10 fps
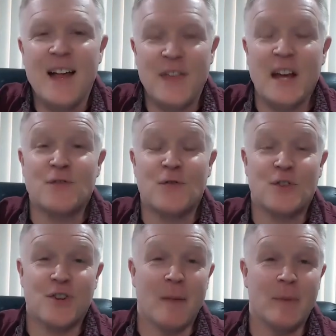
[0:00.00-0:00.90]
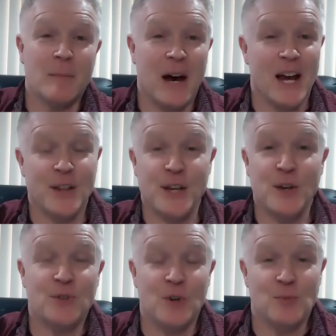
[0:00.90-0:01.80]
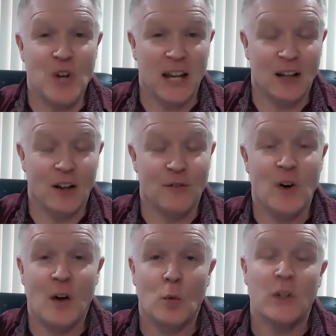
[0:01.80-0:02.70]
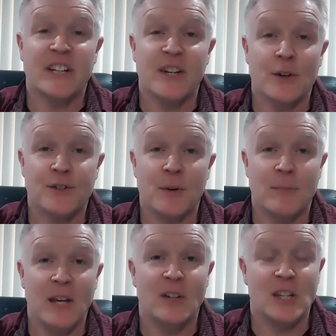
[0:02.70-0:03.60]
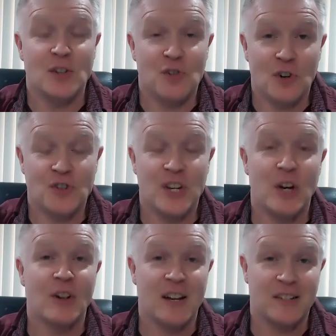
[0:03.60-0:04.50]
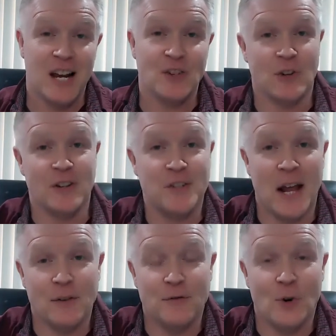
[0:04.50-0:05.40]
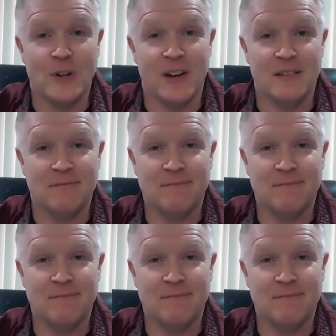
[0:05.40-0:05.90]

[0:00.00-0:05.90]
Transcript: Thanks for stopping by the YouTube channel of Woodland Hills Community Church here in Los Angeles, California.